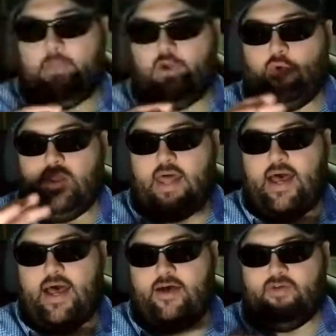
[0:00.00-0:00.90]
be going
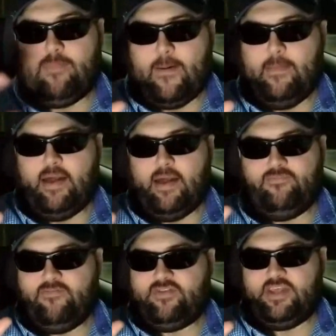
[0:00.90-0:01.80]
live in probably about
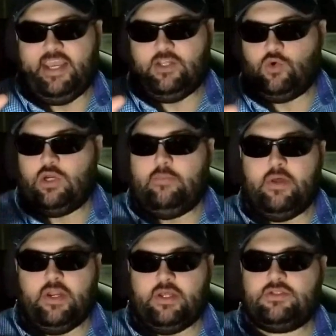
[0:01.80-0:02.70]
15, 20
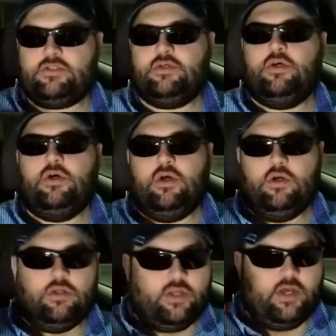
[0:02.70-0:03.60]
minutes.
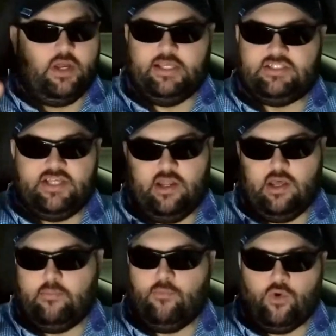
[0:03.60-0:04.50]
Got to get set
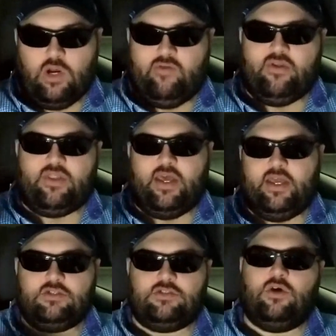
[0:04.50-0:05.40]
up more and
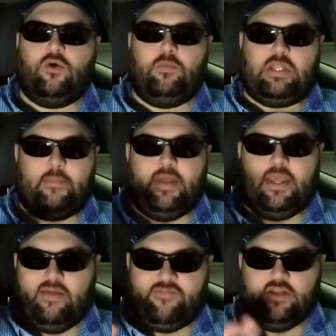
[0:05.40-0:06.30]
everything. So by the time I
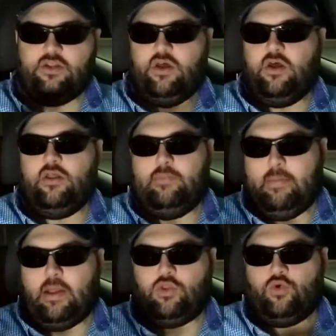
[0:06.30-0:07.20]
get everything done, it'll be
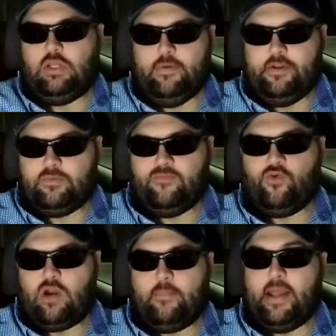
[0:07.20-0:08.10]
about 20 minutes
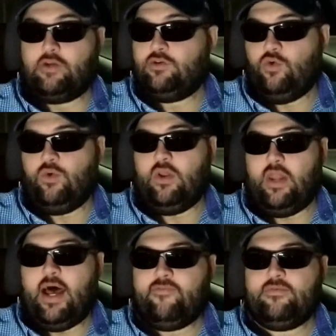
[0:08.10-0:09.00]
before I'm actually going
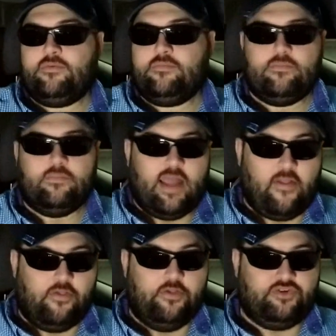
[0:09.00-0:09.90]
live
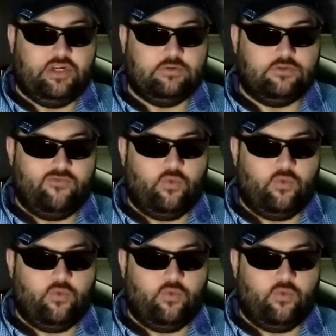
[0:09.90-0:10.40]
after the stream's over.